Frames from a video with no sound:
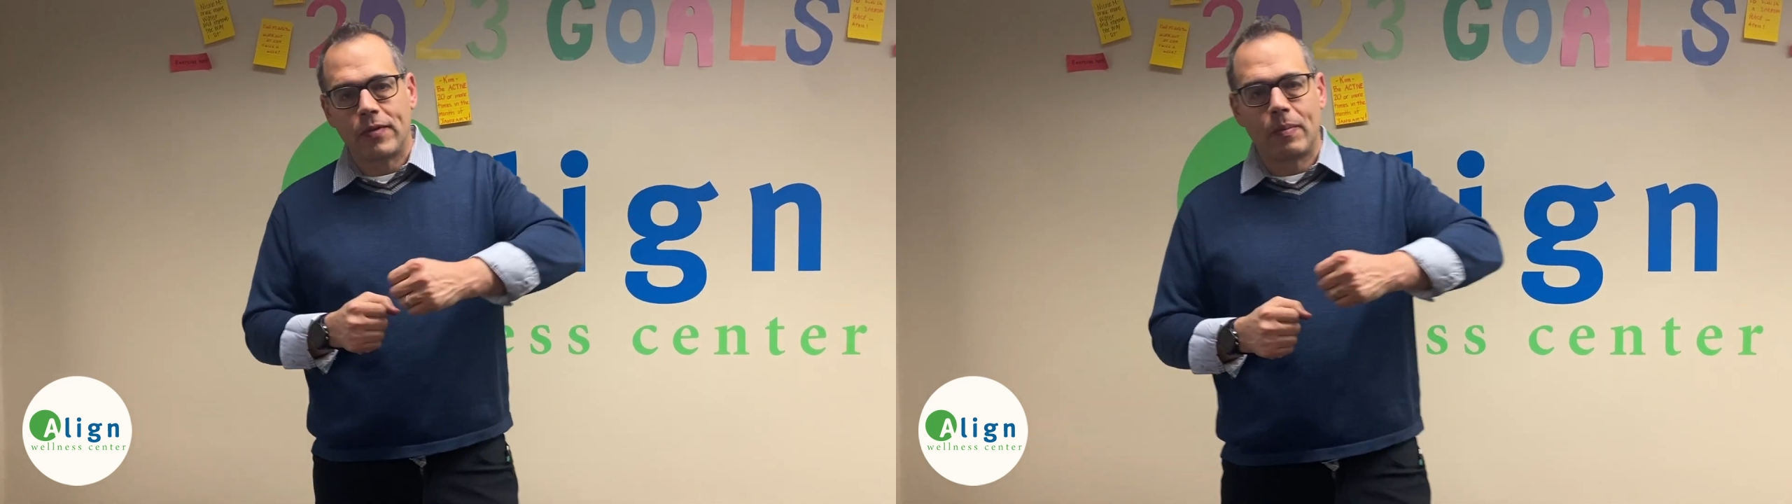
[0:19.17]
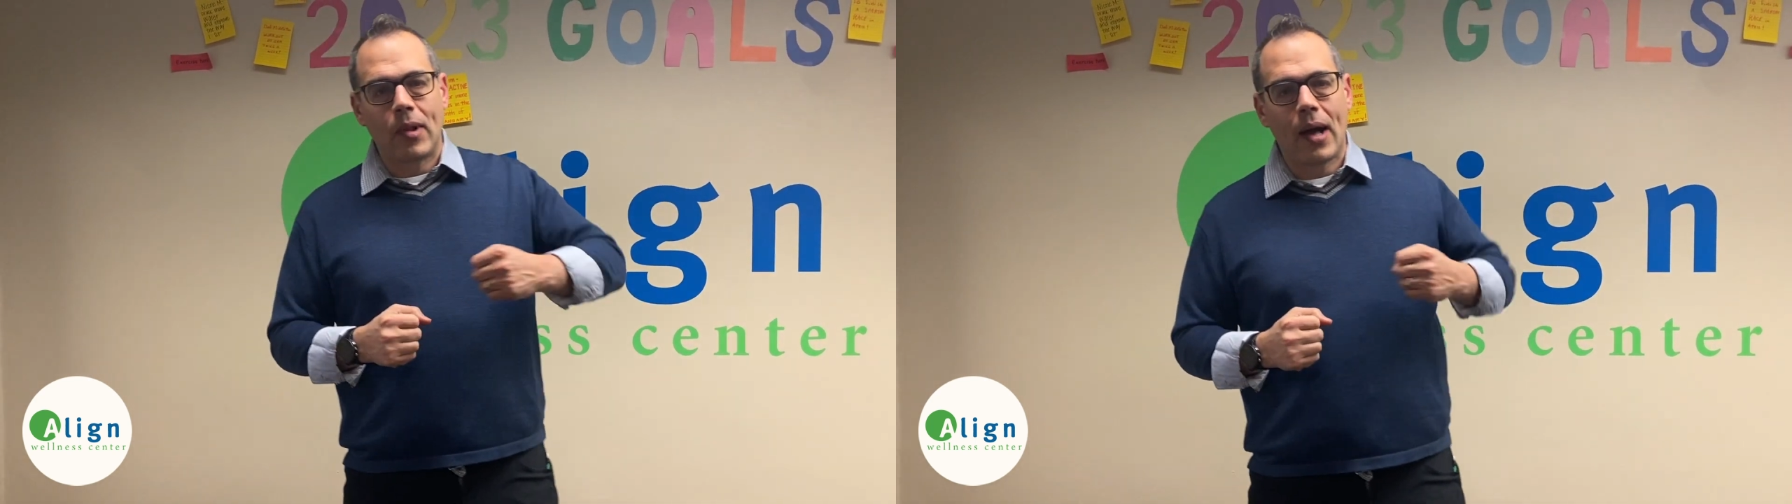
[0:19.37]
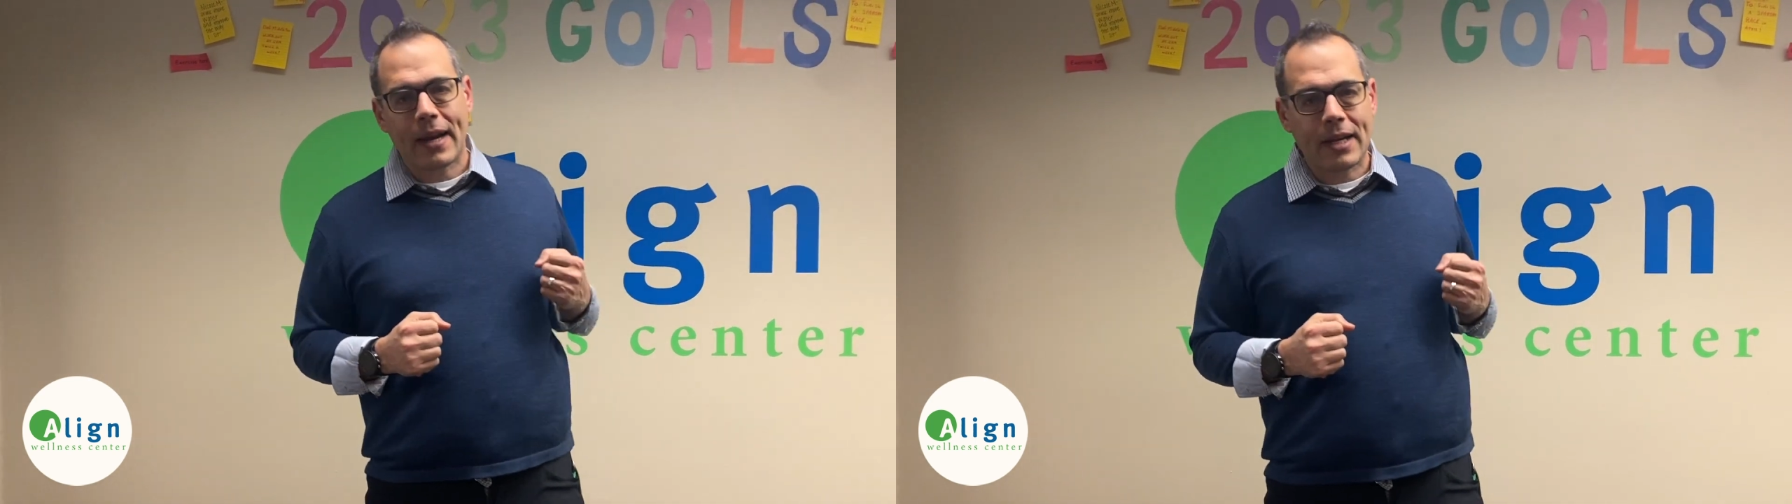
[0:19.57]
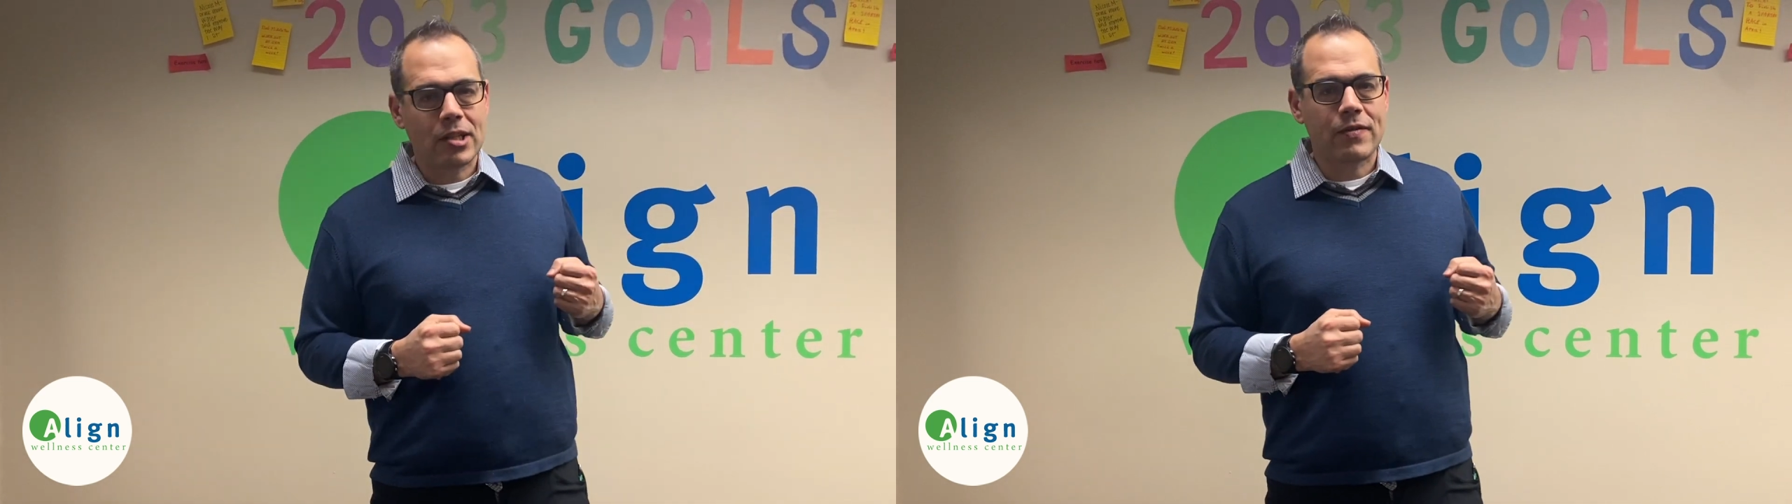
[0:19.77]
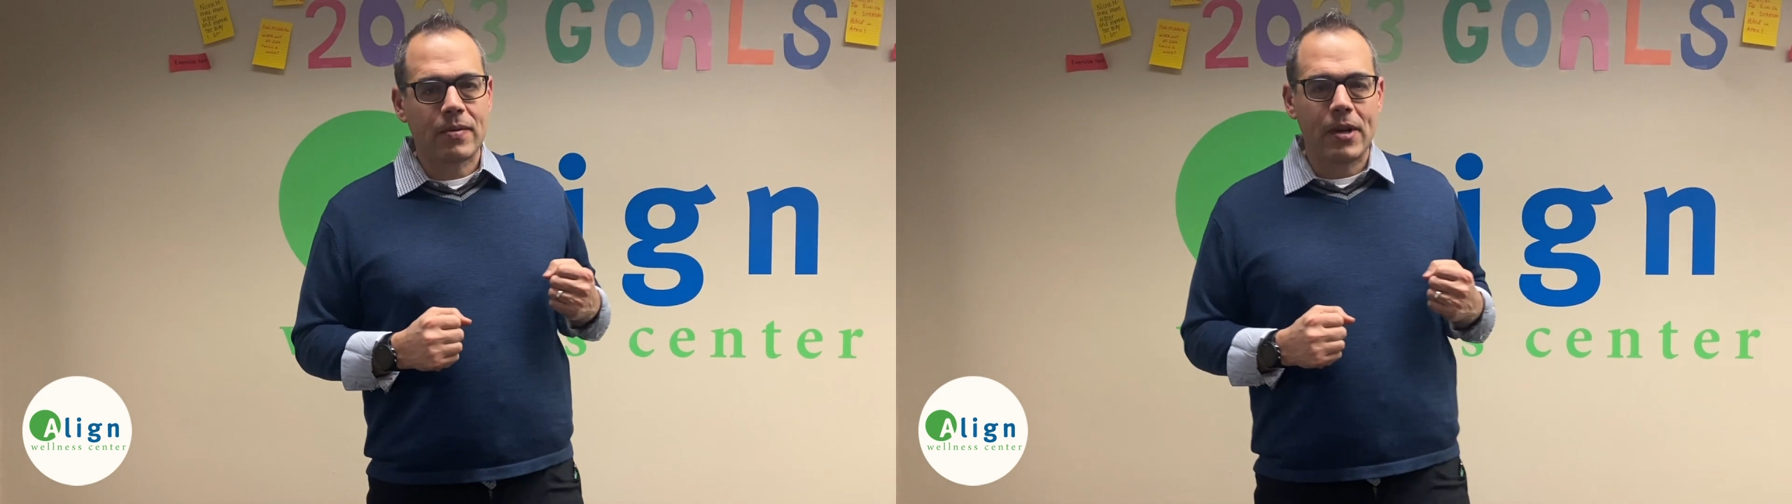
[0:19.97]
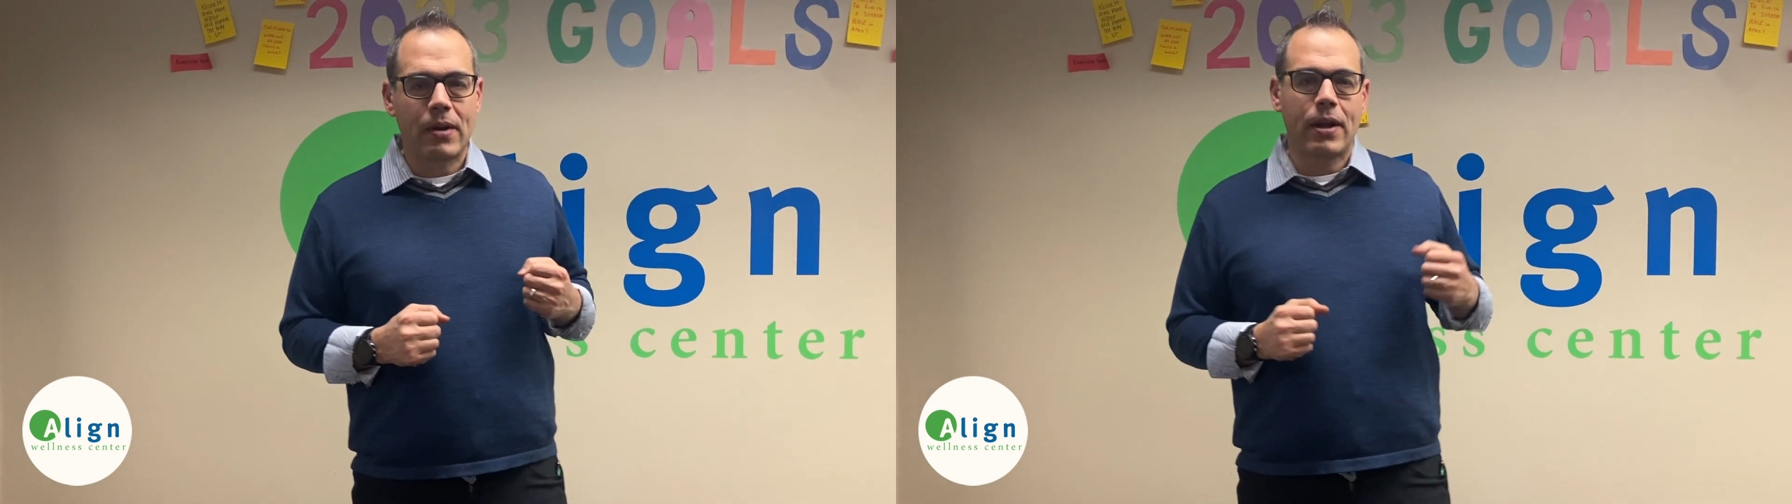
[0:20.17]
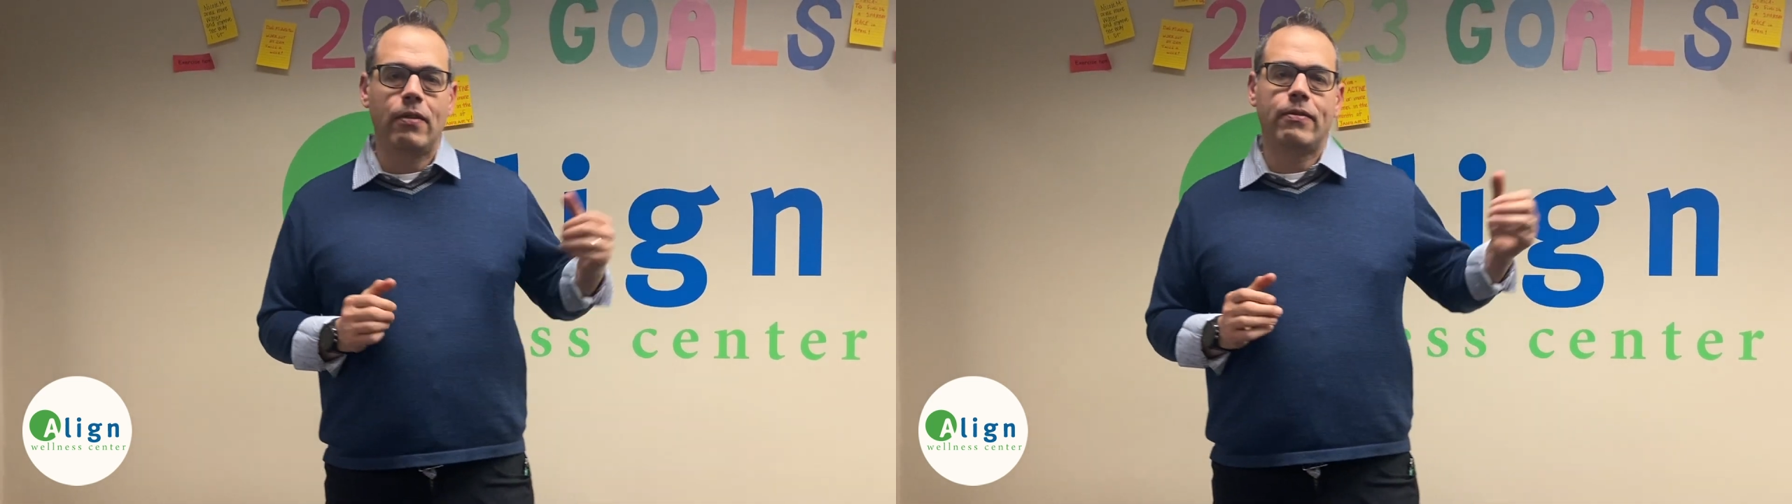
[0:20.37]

the blockages from their health